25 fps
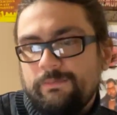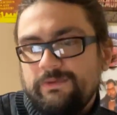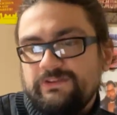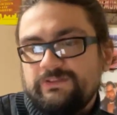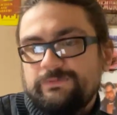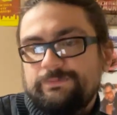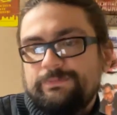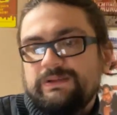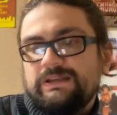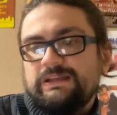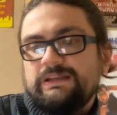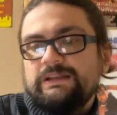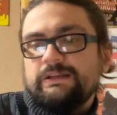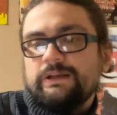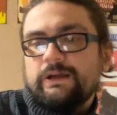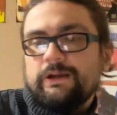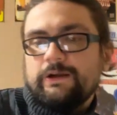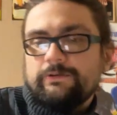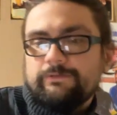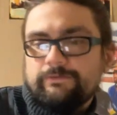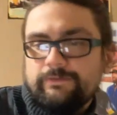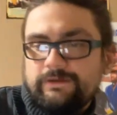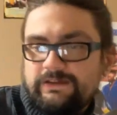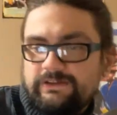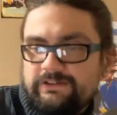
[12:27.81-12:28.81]
is being
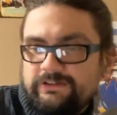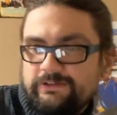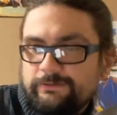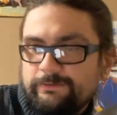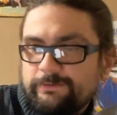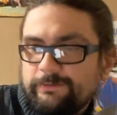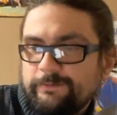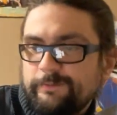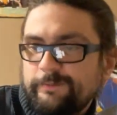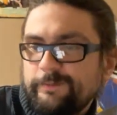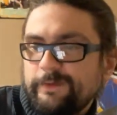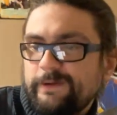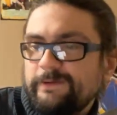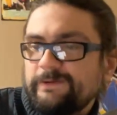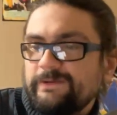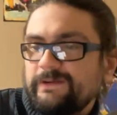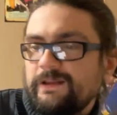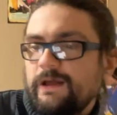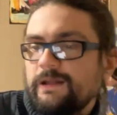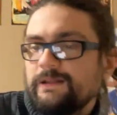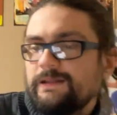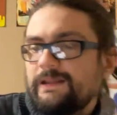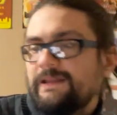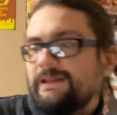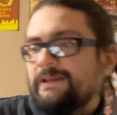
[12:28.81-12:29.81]
unreasonable about
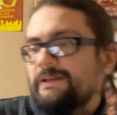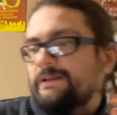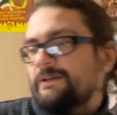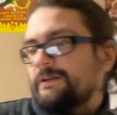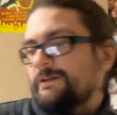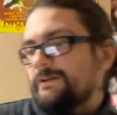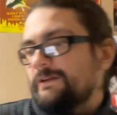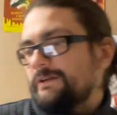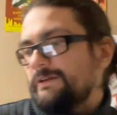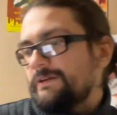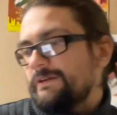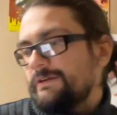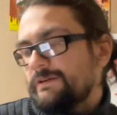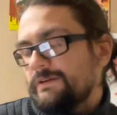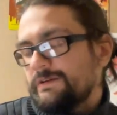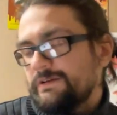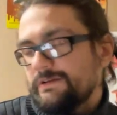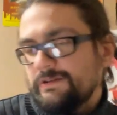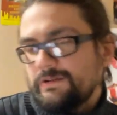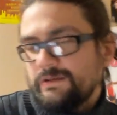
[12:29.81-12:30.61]
not letting her